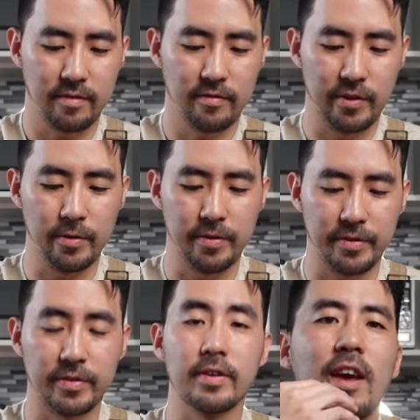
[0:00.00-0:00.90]

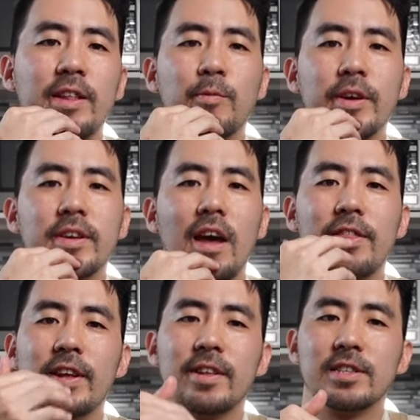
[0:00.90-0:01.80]
filters. Anyway, I
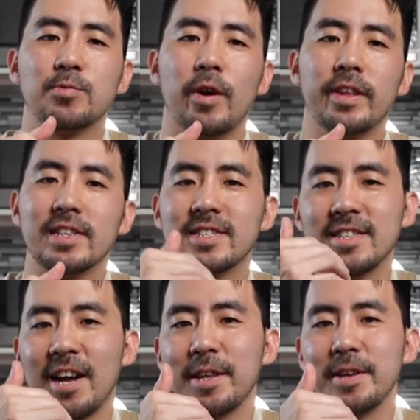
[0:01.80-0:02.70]
think this one is
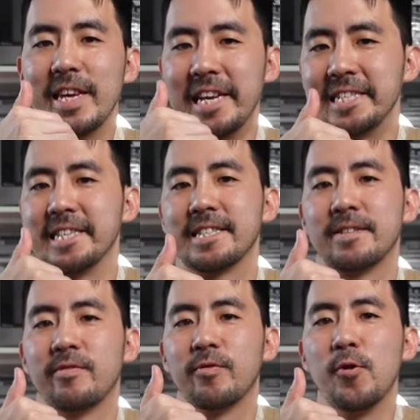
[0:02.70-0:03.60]
not the
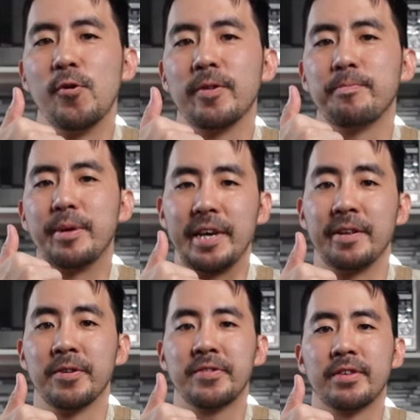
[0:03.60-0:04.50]
easiest for
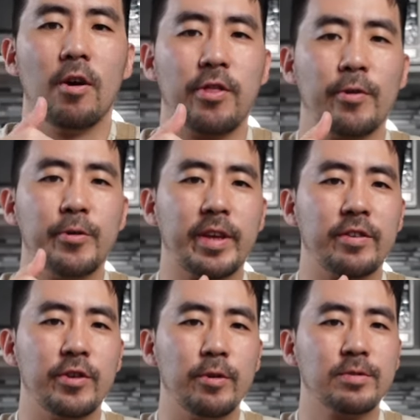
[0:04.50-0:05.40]
beginners. Although you
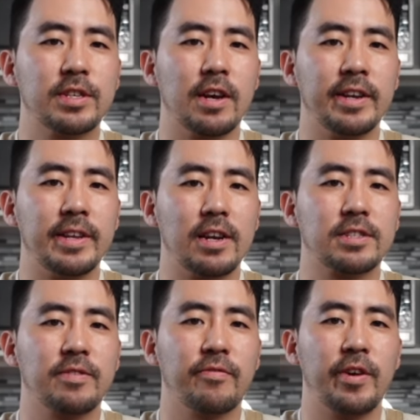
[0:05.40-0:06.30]
can use
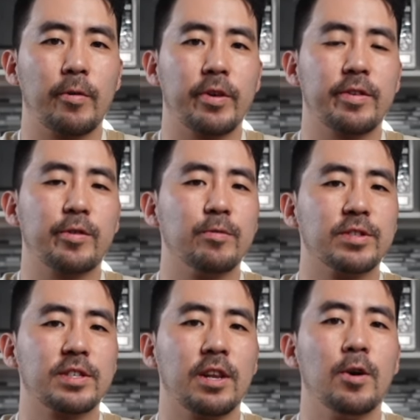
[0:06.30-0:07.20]
Kalita's filter to
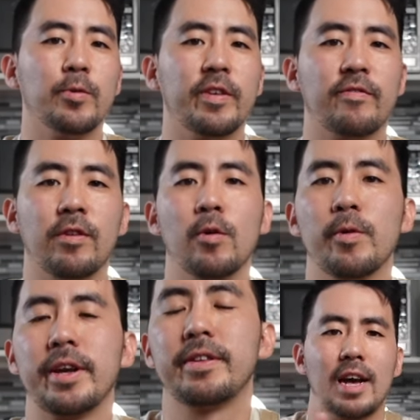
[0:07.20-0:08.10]
slow the flow
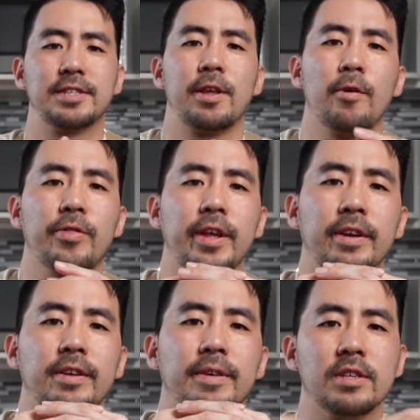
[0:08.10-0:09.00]
rate, I still
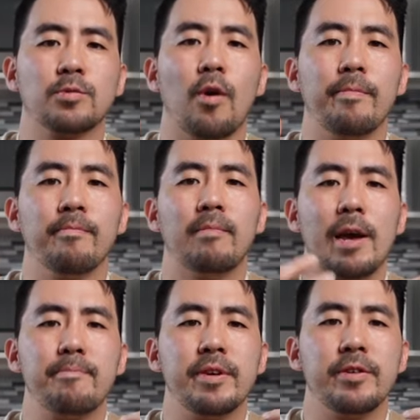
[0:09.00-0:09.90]
think this one
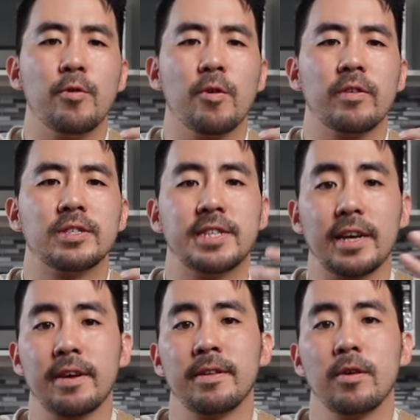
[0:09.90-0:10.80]
might be your
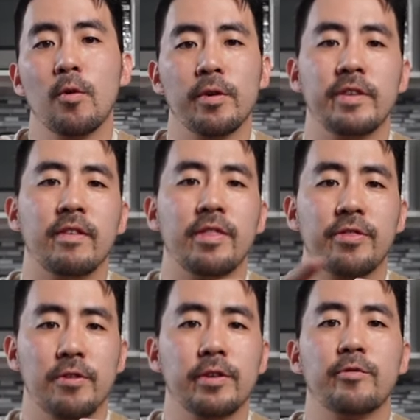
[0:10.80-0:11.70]
second or even
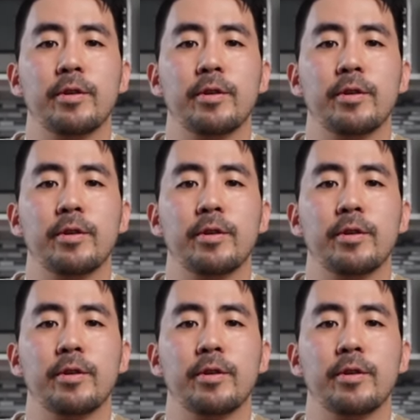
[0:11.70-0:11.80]
third